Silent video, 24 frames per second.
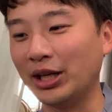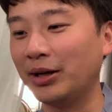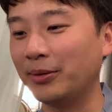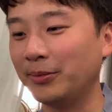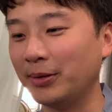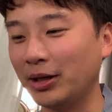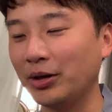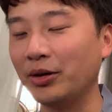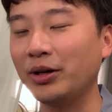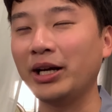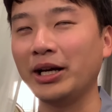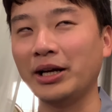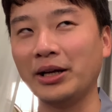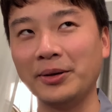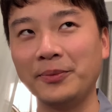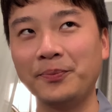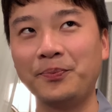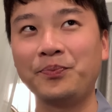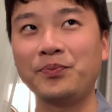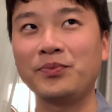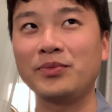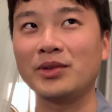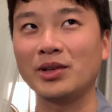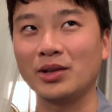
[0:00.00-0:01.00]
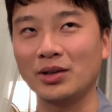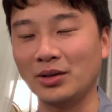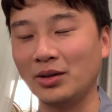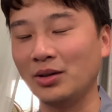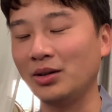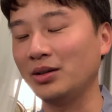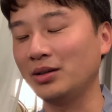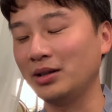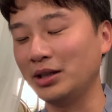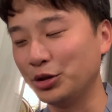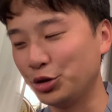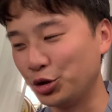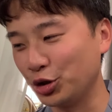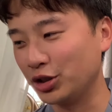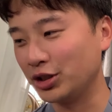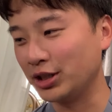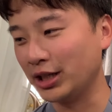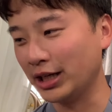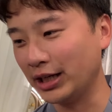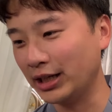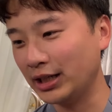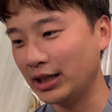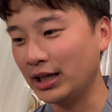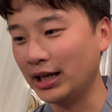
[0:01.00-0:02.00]
I'm like, okay,
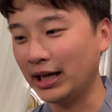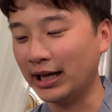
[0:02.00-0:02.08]
interesting.